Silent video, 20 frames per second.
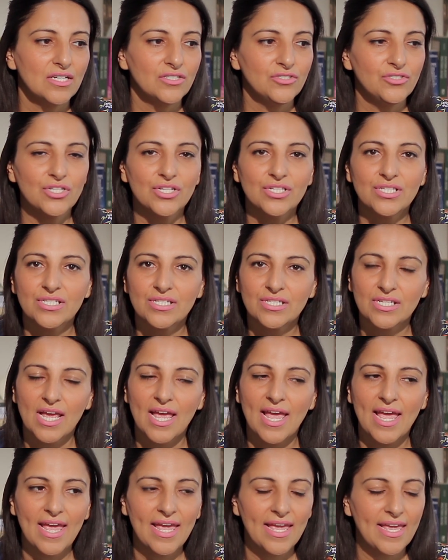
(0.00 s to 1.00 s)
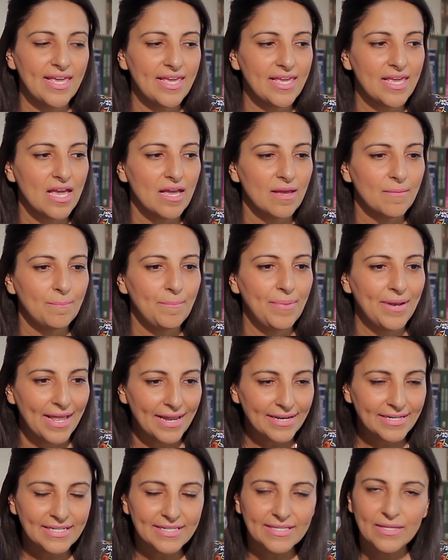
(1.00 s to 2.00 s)
just a
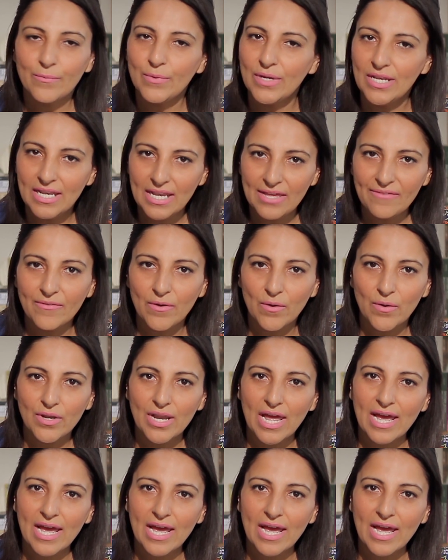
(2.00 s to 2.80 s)
planet that we live on,